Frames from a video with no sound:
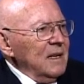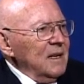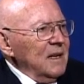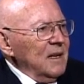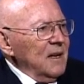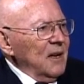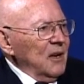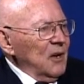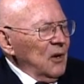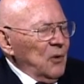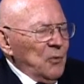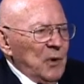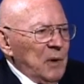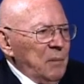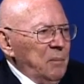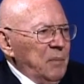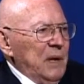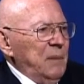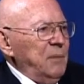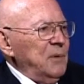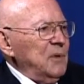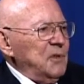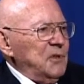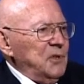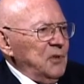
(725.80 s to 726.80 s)
You don't want
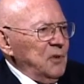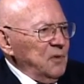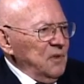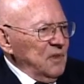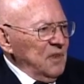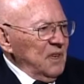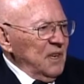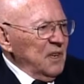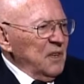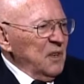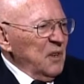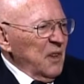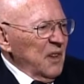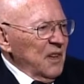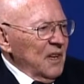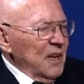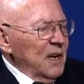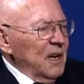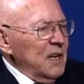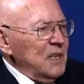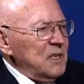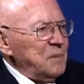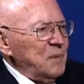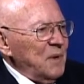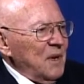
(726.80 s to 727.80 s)
people shooting into the
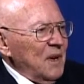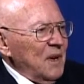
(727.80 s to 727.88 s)
hospital.